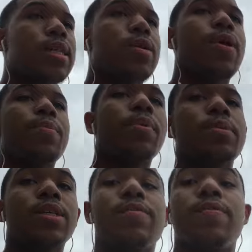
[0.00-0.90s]
gonna wrap
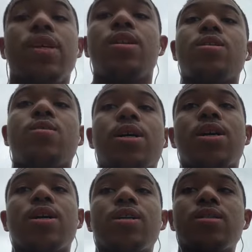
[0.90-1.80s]
up this video,
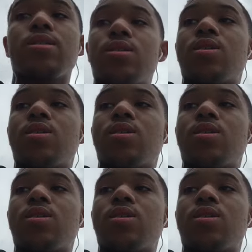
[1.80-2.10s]
guys.